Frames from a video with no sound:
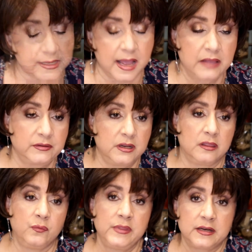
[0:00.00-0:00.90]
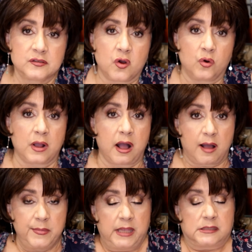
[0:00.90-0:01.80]
I have another one that is called
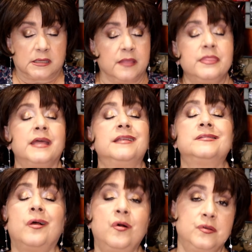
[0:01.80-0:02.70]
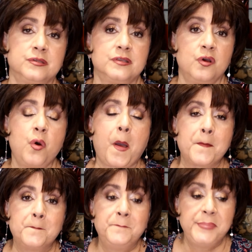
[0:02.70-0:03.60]
Comet that is also
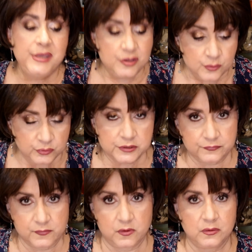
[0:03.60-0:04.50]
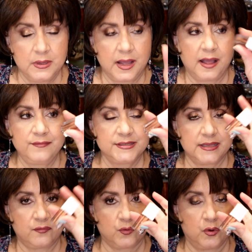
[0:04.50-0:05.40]
beautiful. I have
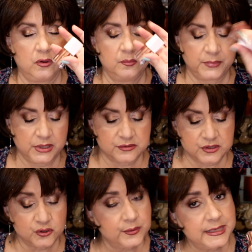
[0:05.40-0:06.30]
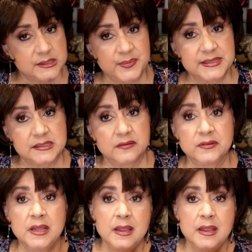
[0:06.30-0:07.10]
several because they're so inexpensive.